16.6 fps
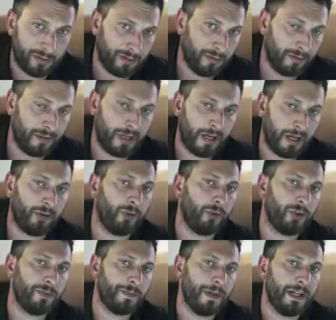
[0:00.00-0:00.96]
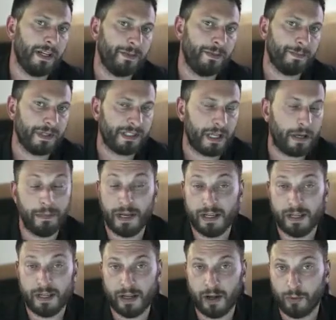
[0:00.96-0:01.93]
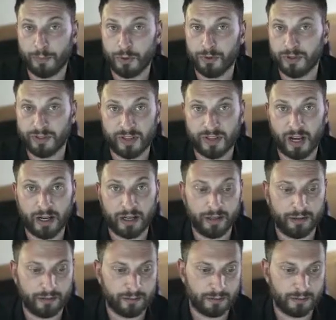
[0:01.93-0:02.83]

the outdoor space, but they may help you design it.